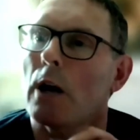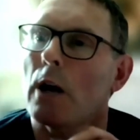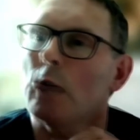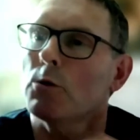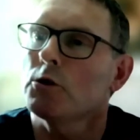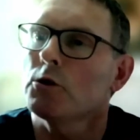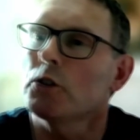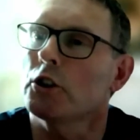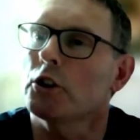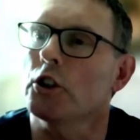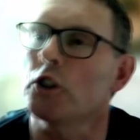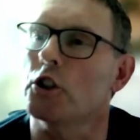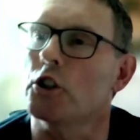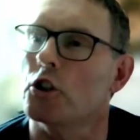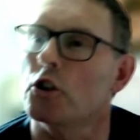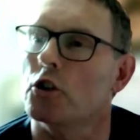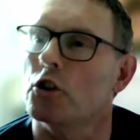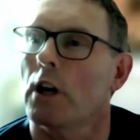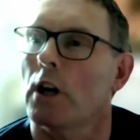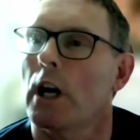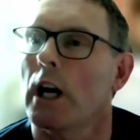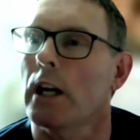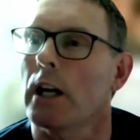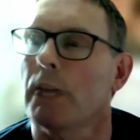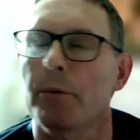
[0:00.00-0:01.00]
how would you
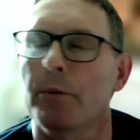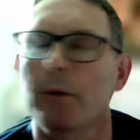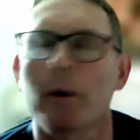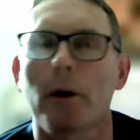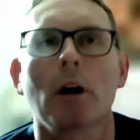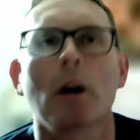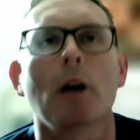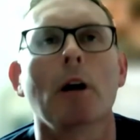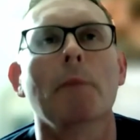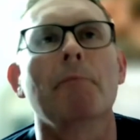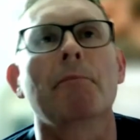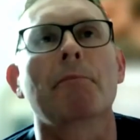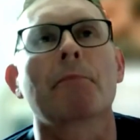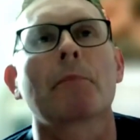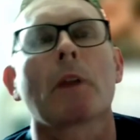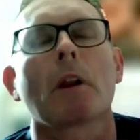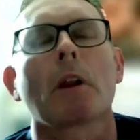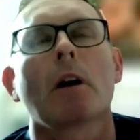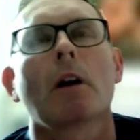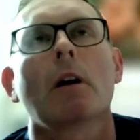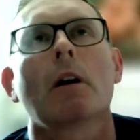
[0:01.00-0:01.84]
describe um,